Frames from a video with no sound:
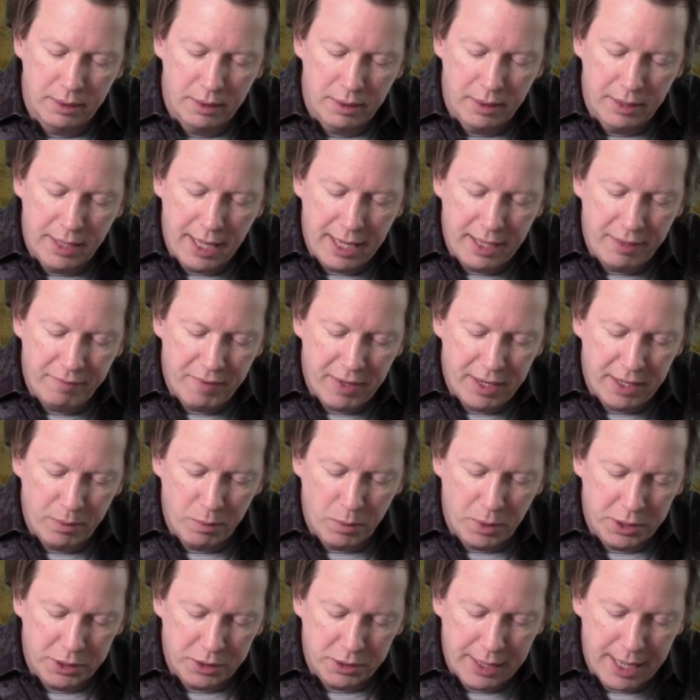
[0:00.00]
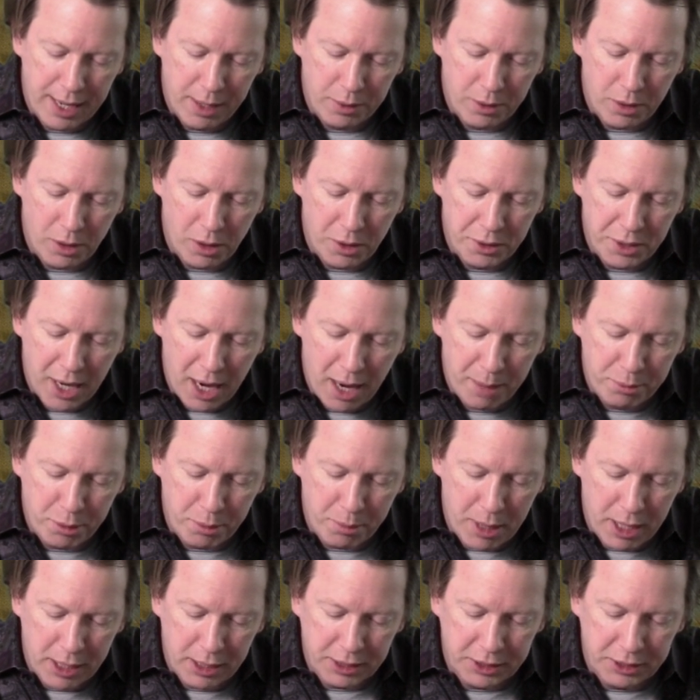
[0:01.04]
They invented what is now called
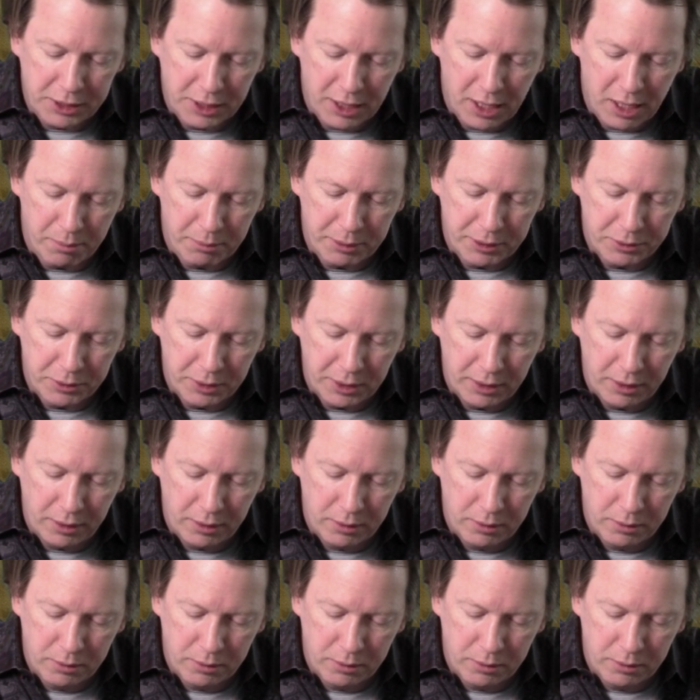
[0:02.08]
hyperbolic geometry.